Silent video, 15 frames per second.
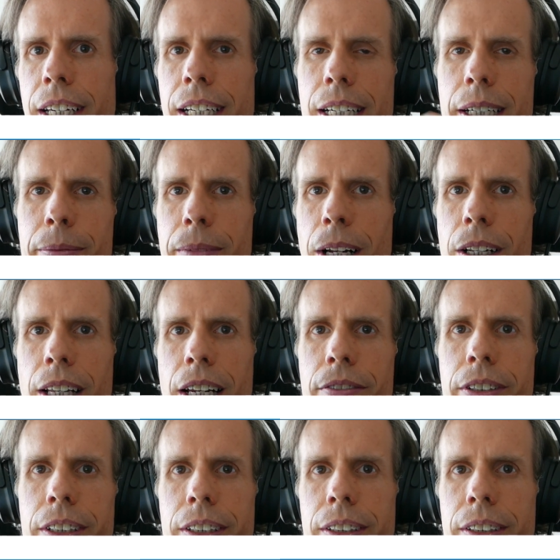I'll have
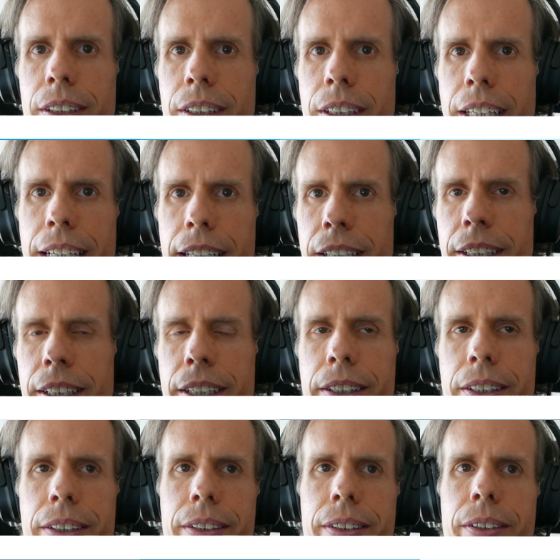a link in
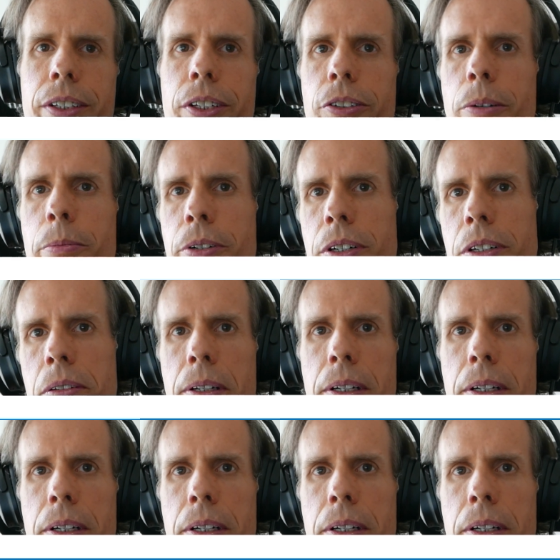the description,